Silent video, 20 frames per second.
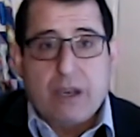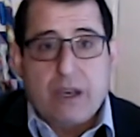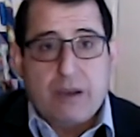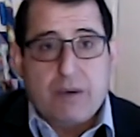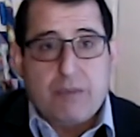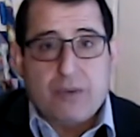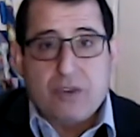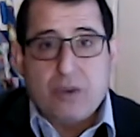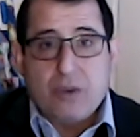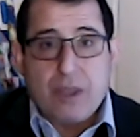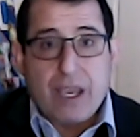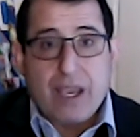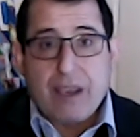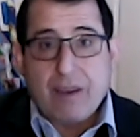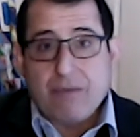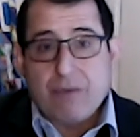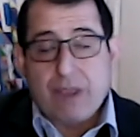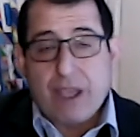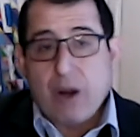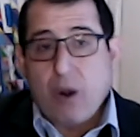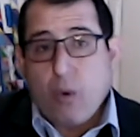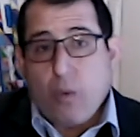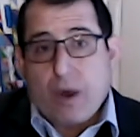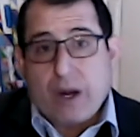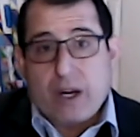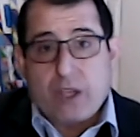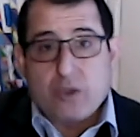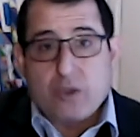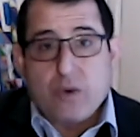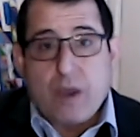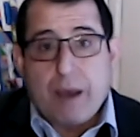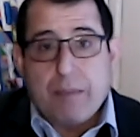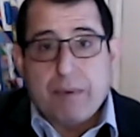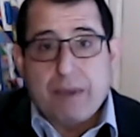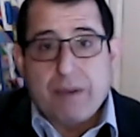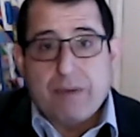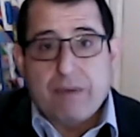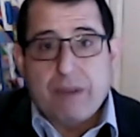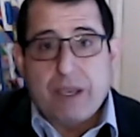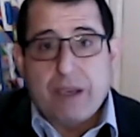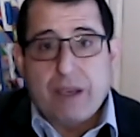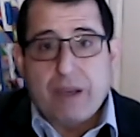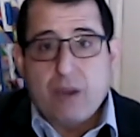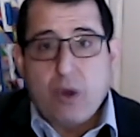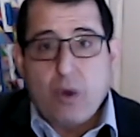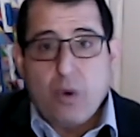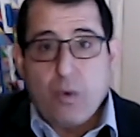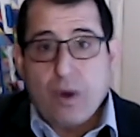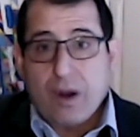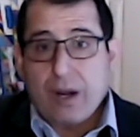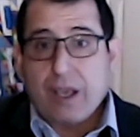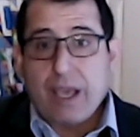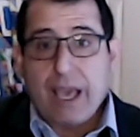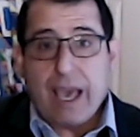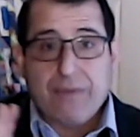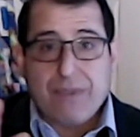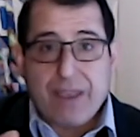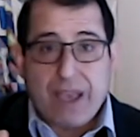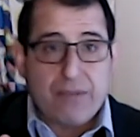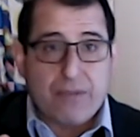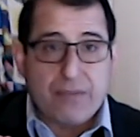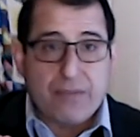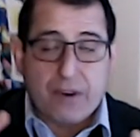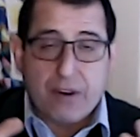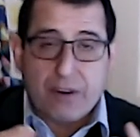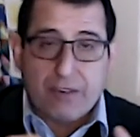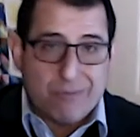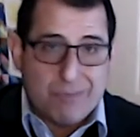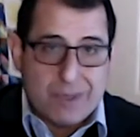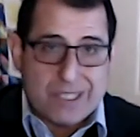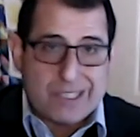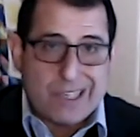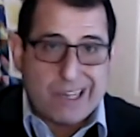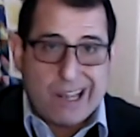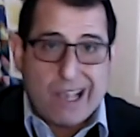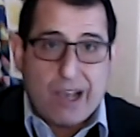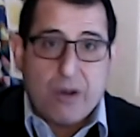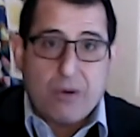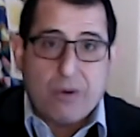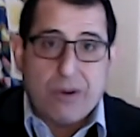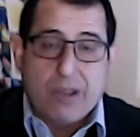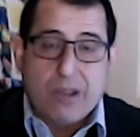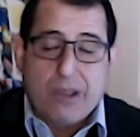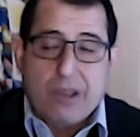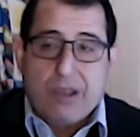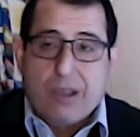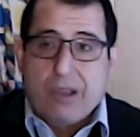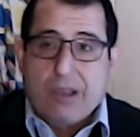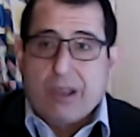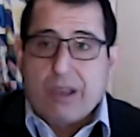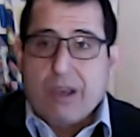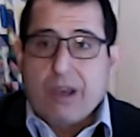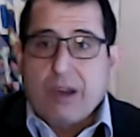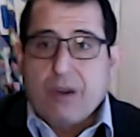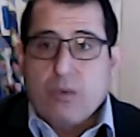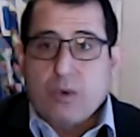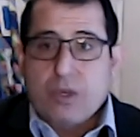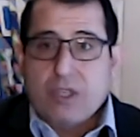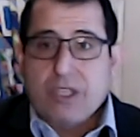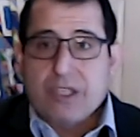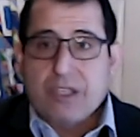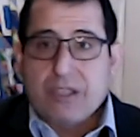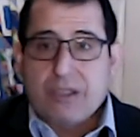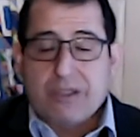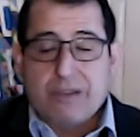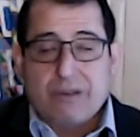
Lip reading: So they don't want to drop it. They don't want to have that fear of missing out. which has